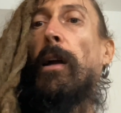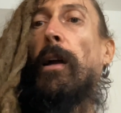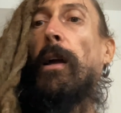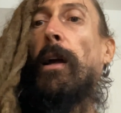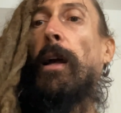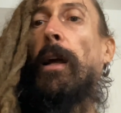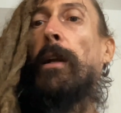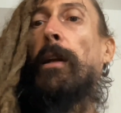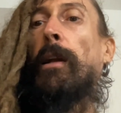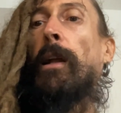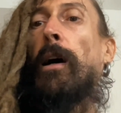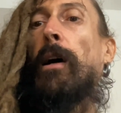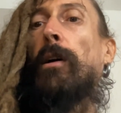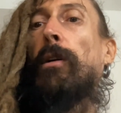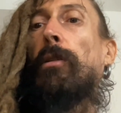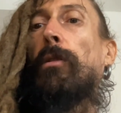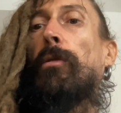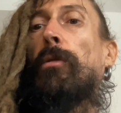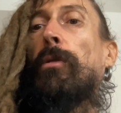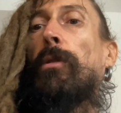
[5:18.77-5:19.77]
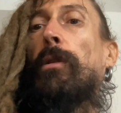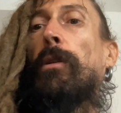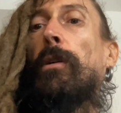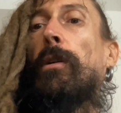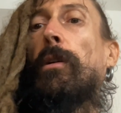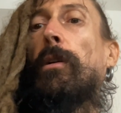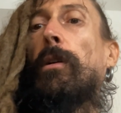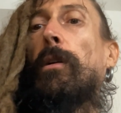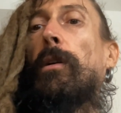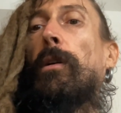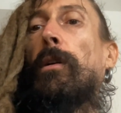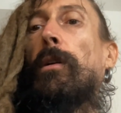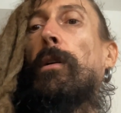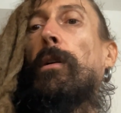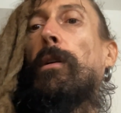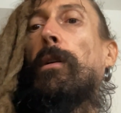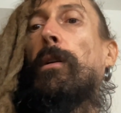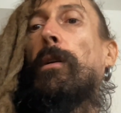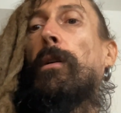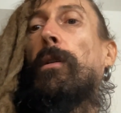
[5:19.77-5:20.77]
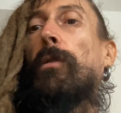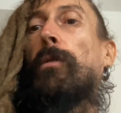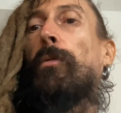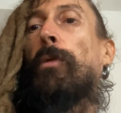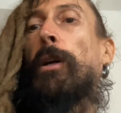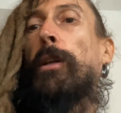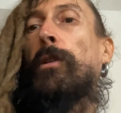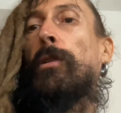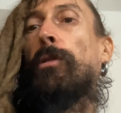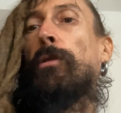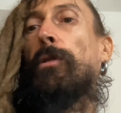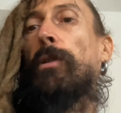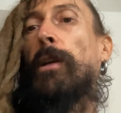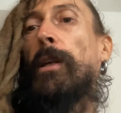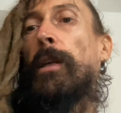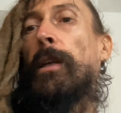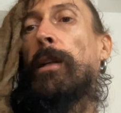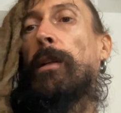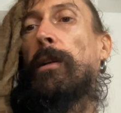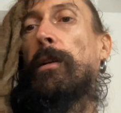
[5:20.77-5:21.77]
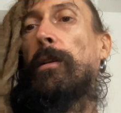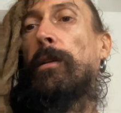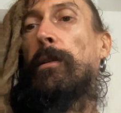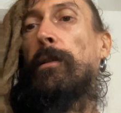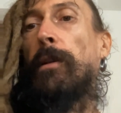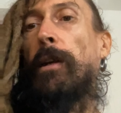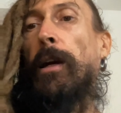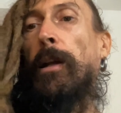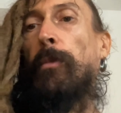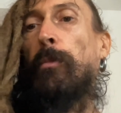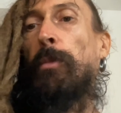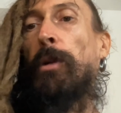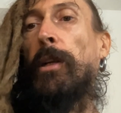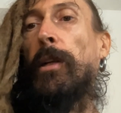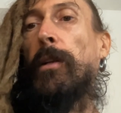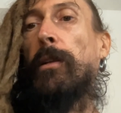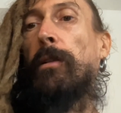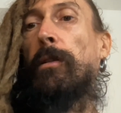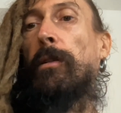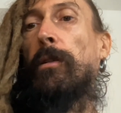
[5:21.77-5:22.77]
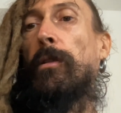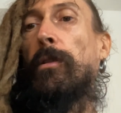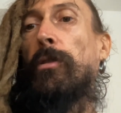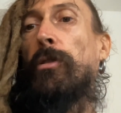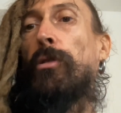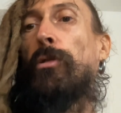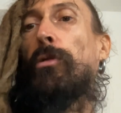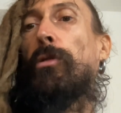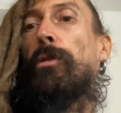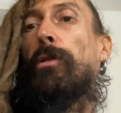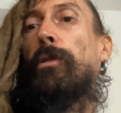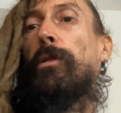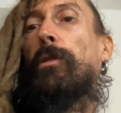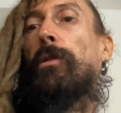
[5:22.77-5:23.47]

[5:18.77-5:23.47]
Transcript: And now, when you eat that meat, you